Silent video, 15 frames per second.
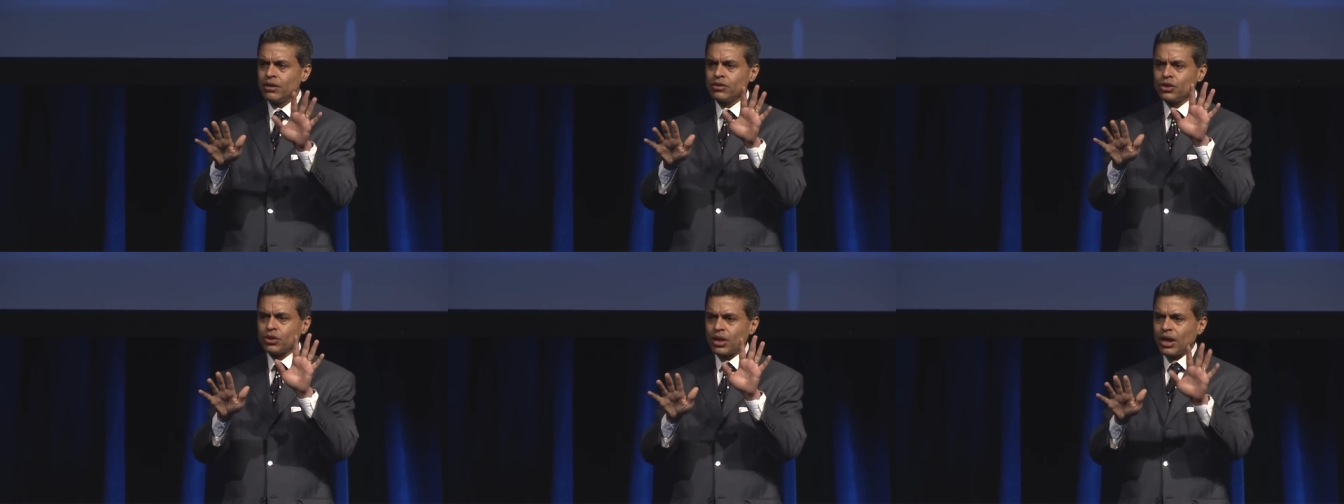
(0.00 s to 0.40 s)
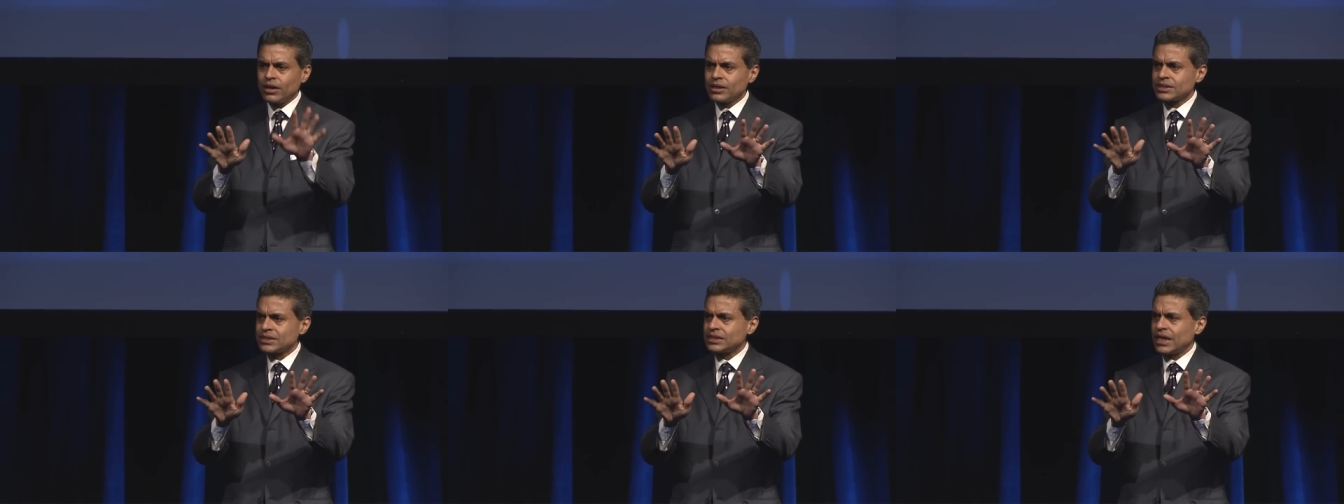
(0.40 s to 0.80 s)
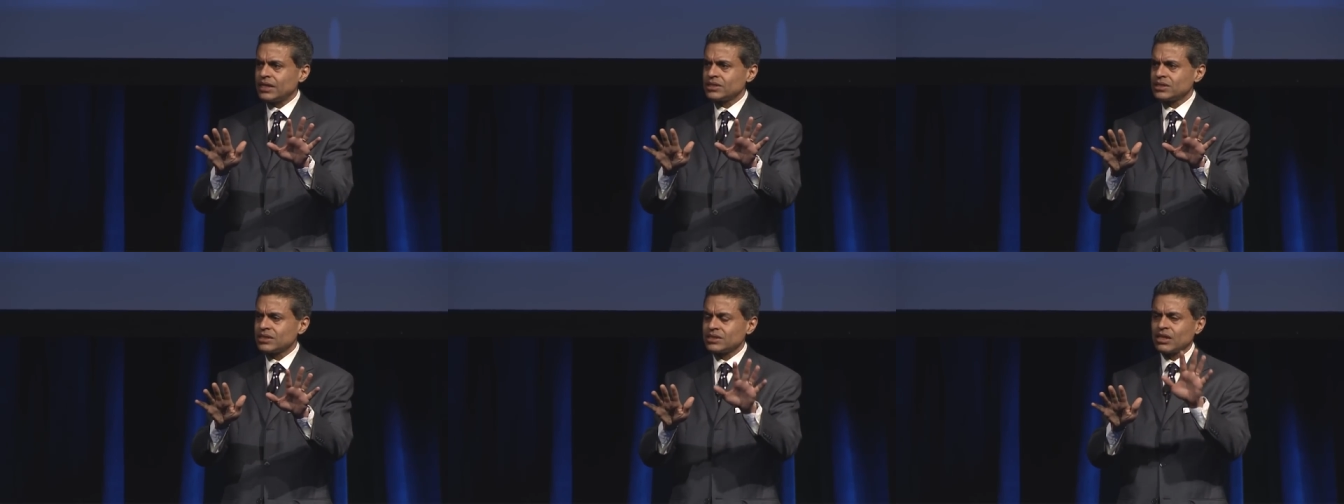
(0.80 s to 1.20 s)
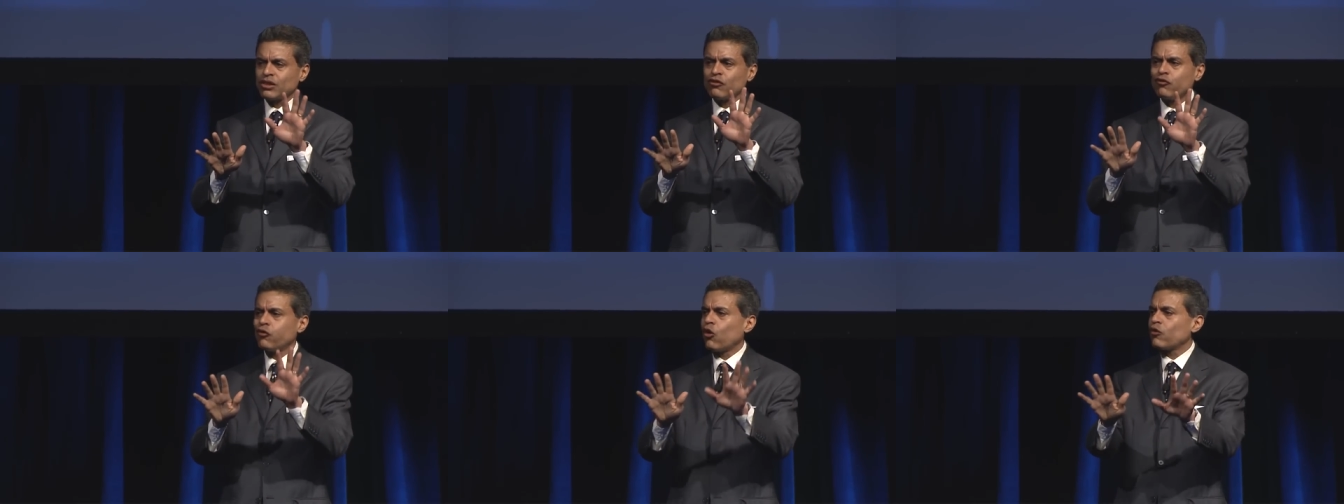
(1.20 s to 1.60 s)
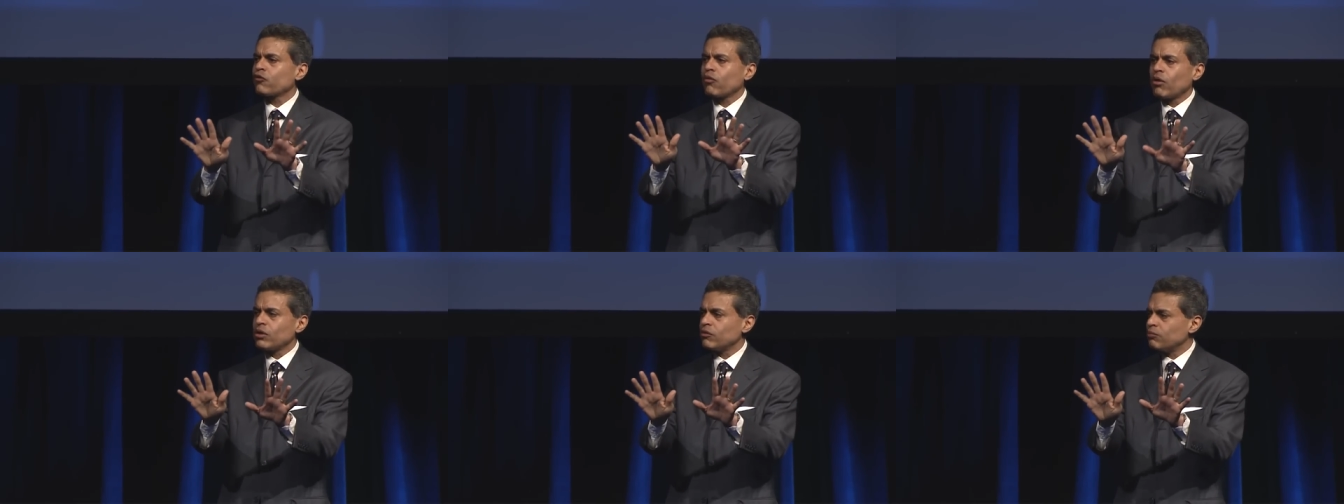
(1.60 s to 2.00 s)
The United States is at the
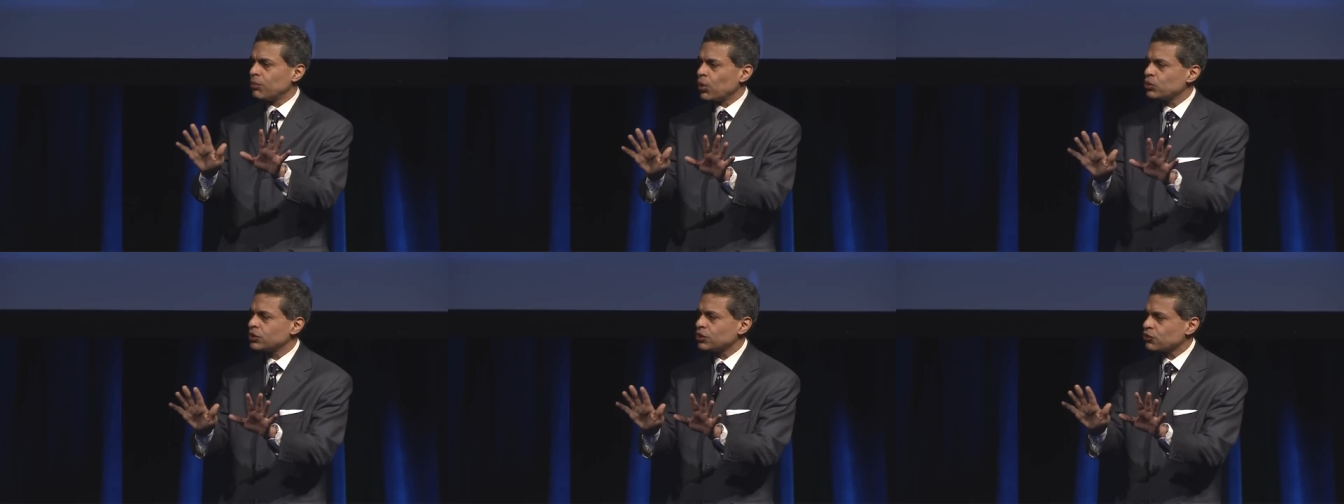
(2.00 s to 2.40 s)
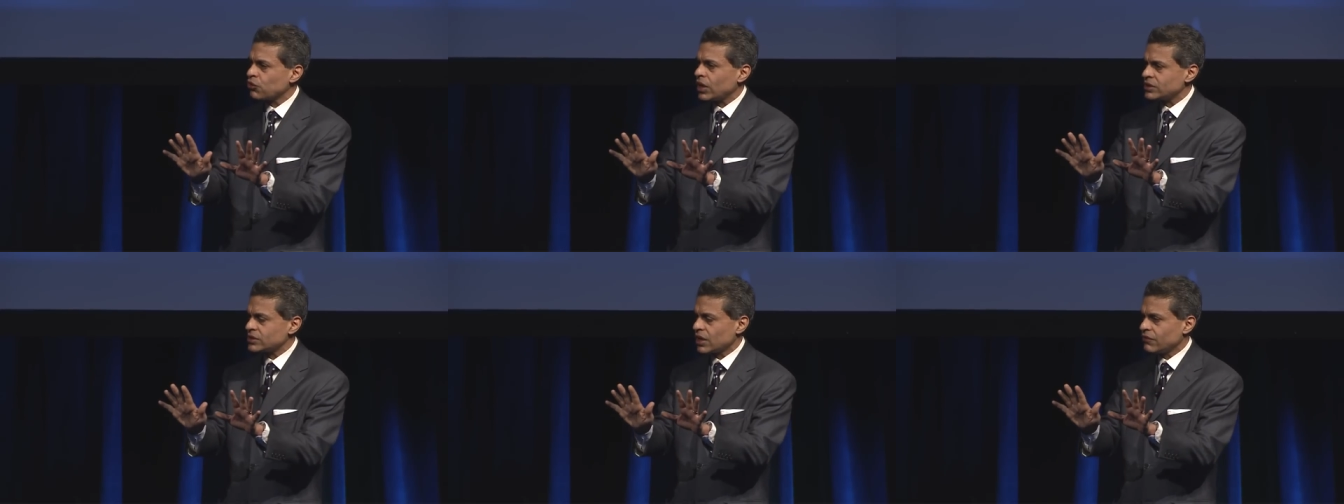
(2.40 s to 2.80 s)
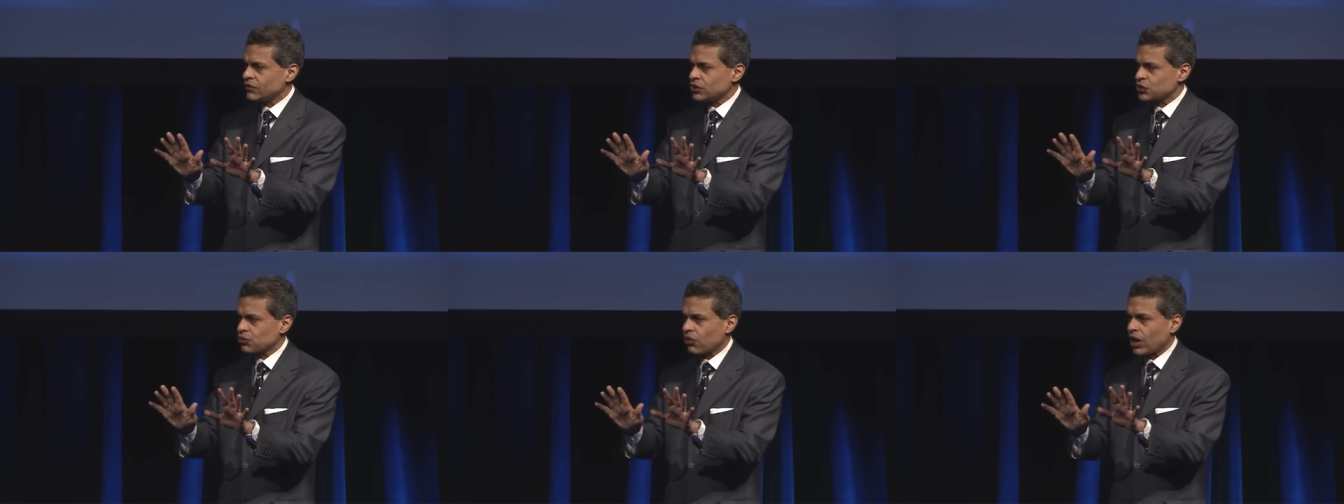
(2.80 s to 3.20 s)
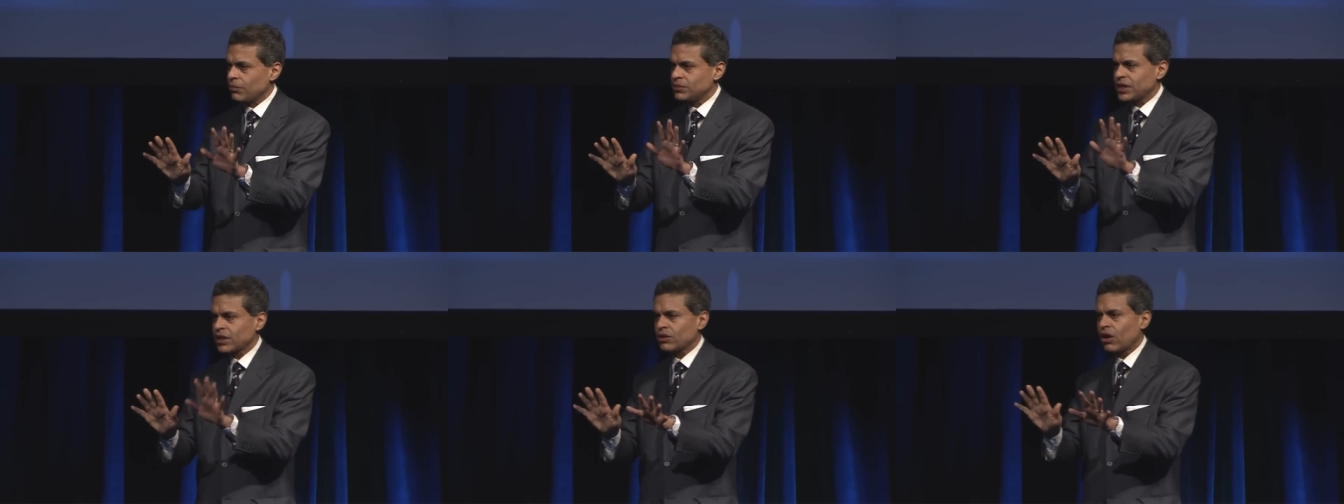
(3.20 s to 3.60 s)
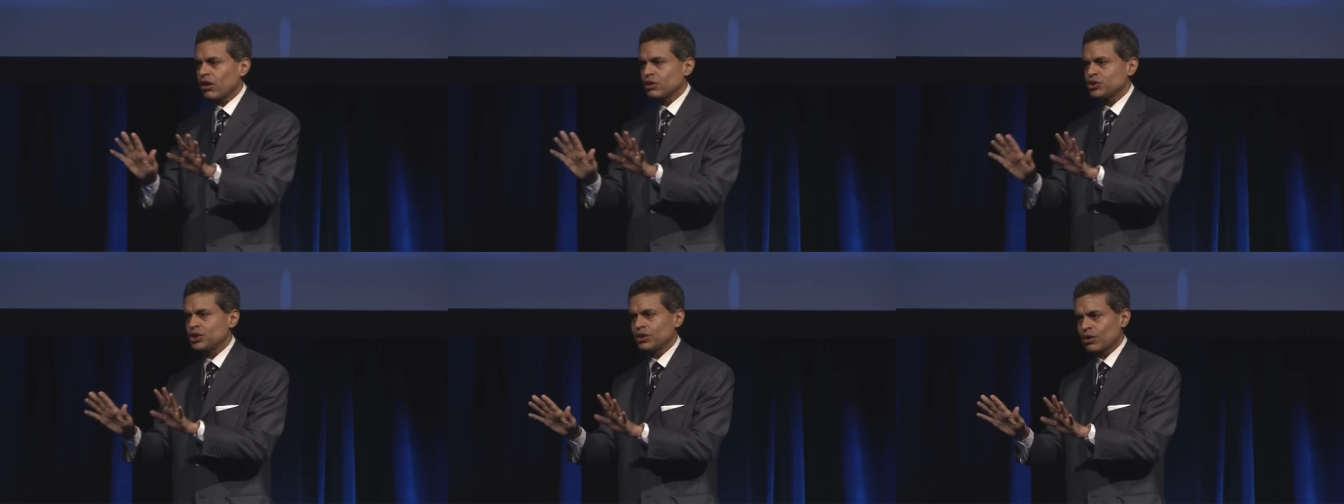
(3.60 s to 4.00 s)
forefront of both the trends I've described,
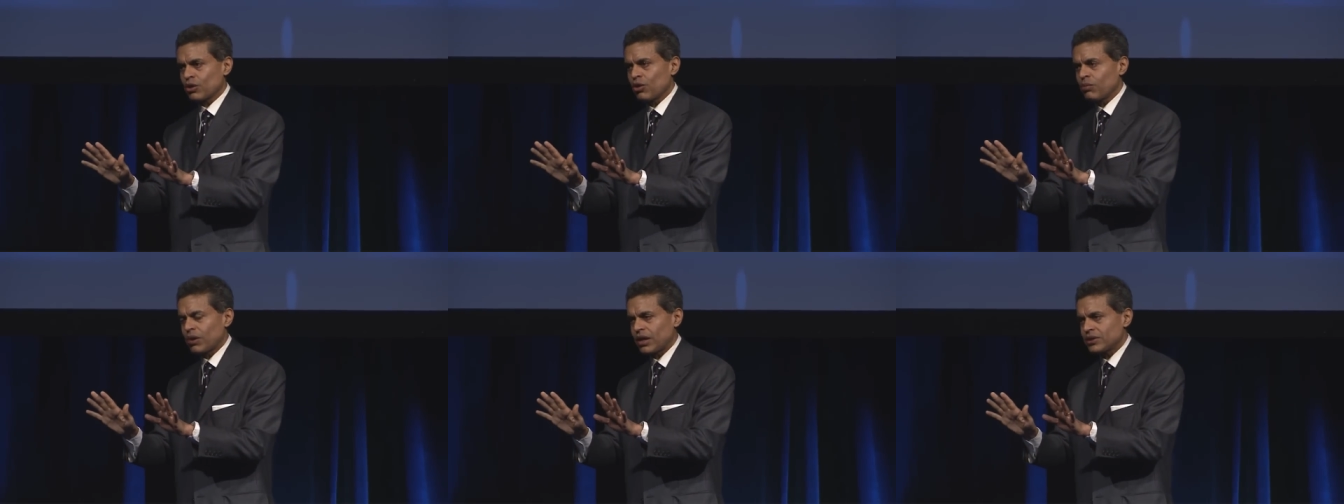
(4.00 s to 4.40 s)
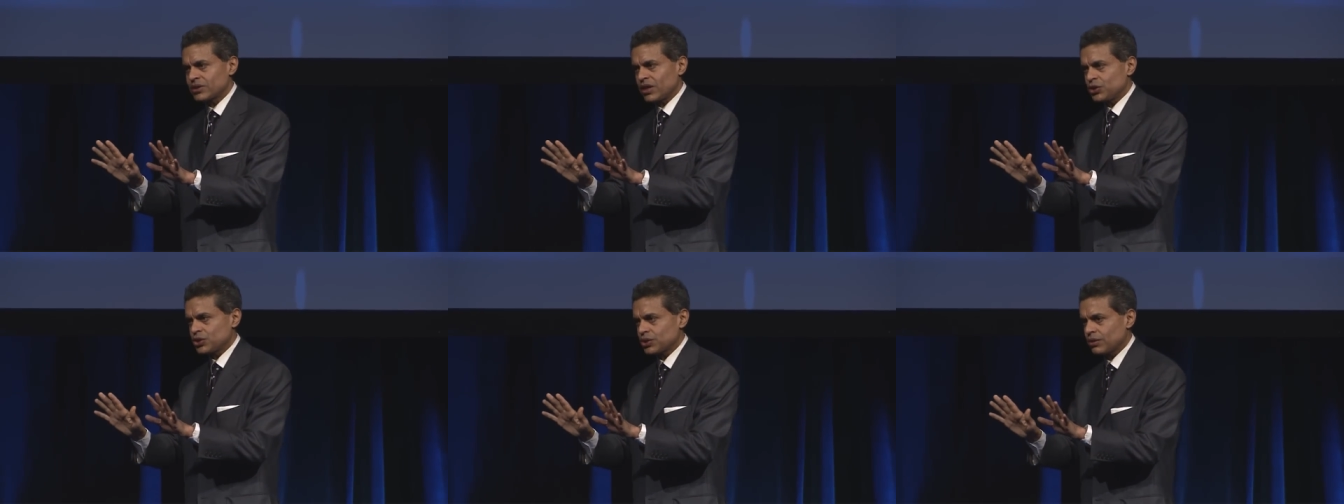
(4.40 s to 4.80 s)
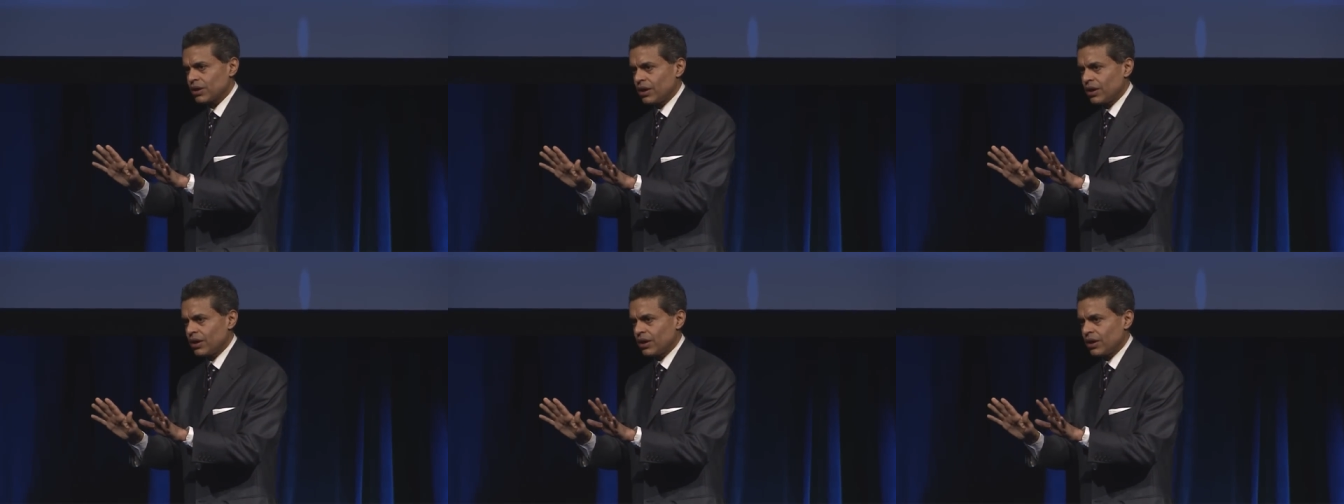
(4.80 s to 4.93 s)
technology and globalization.